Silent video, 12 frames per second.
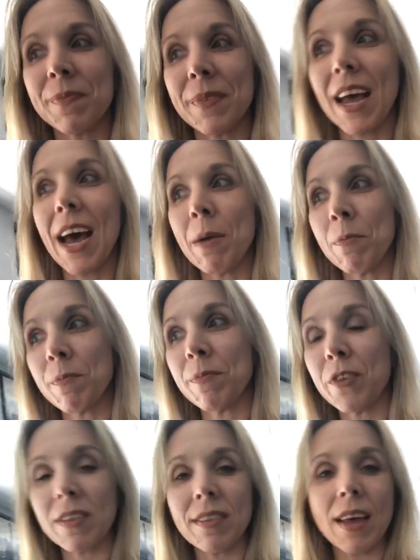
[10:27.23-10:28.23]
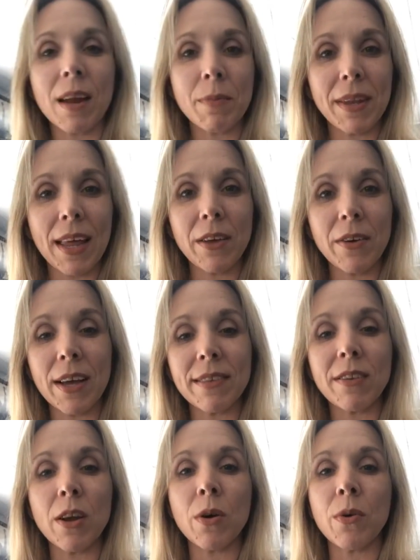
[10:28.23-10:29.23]
I just thought I would let you
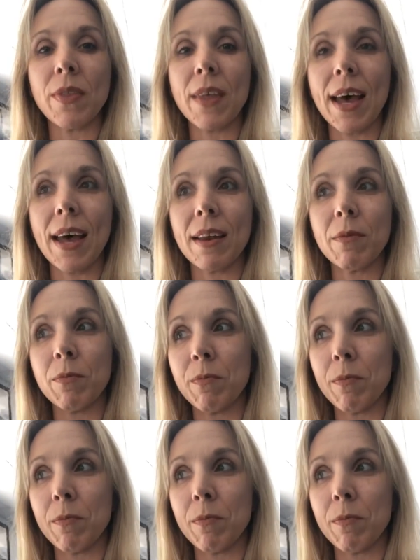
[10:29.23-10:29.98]
guys know that